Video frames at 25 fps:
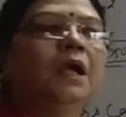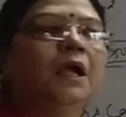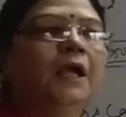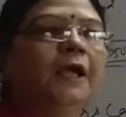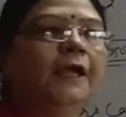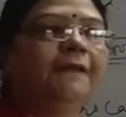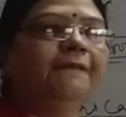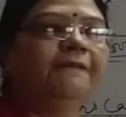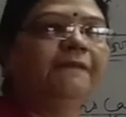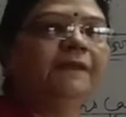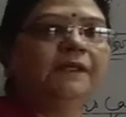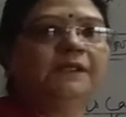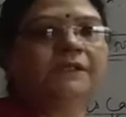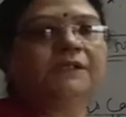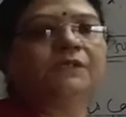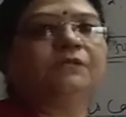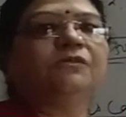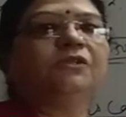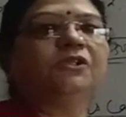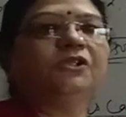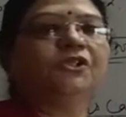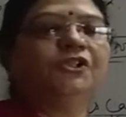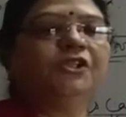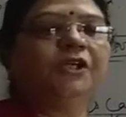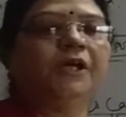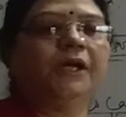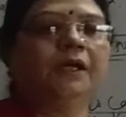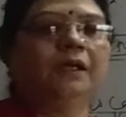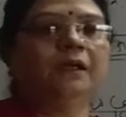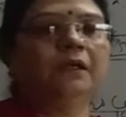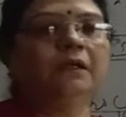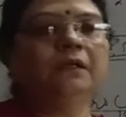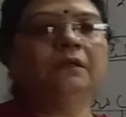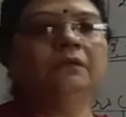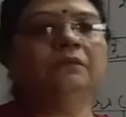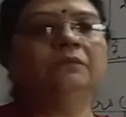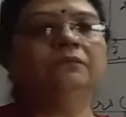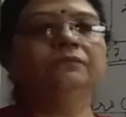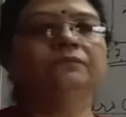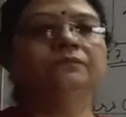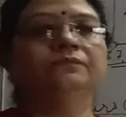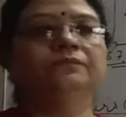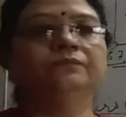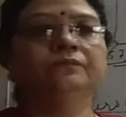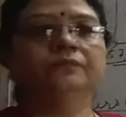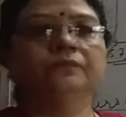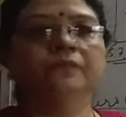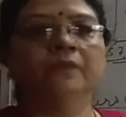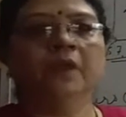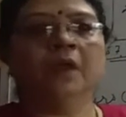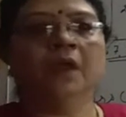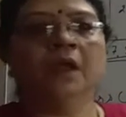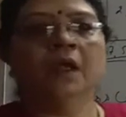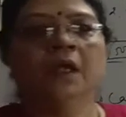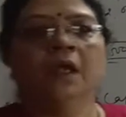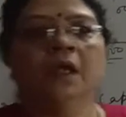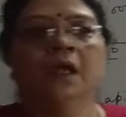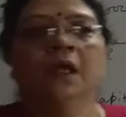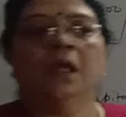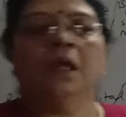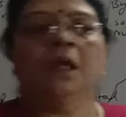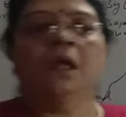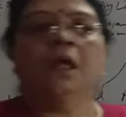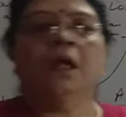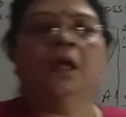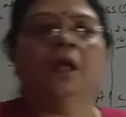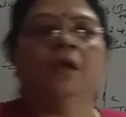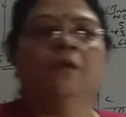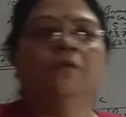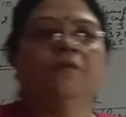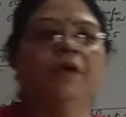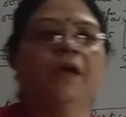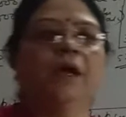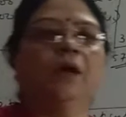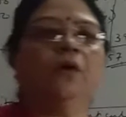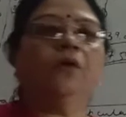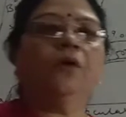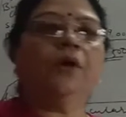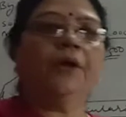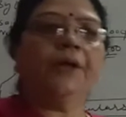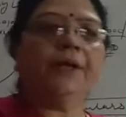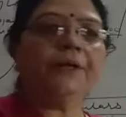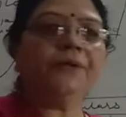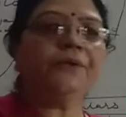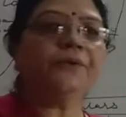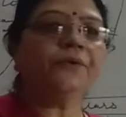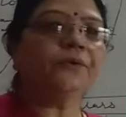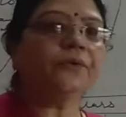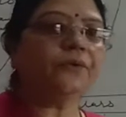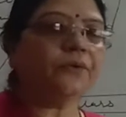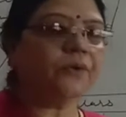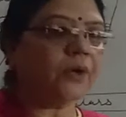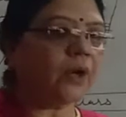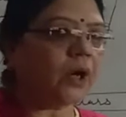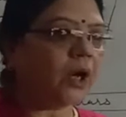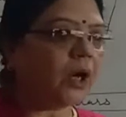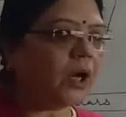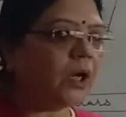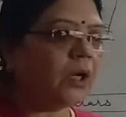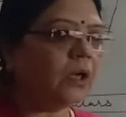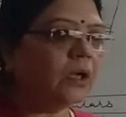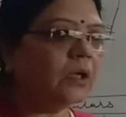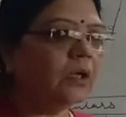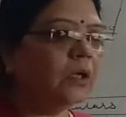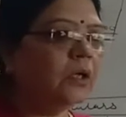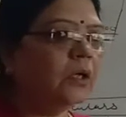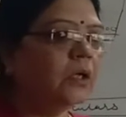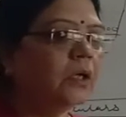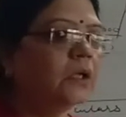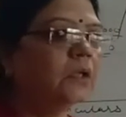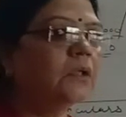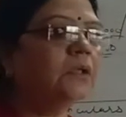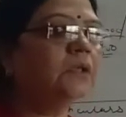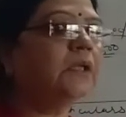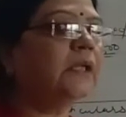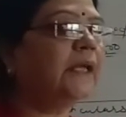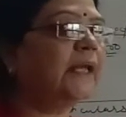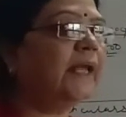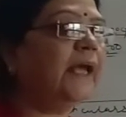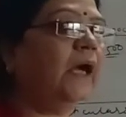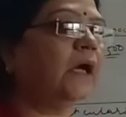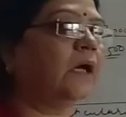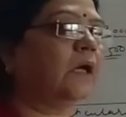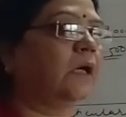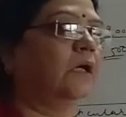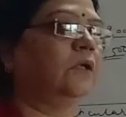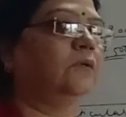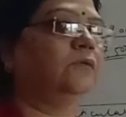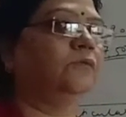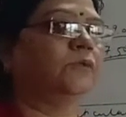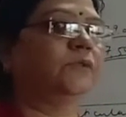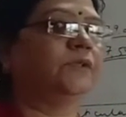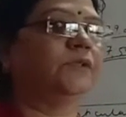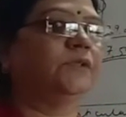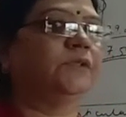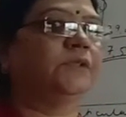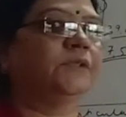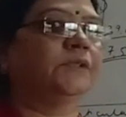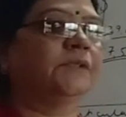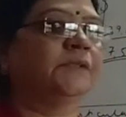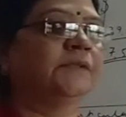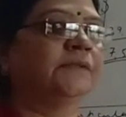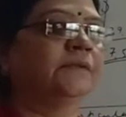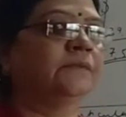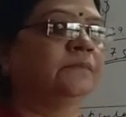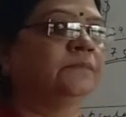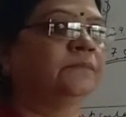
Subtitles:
In this question, we are going to draw three accounts,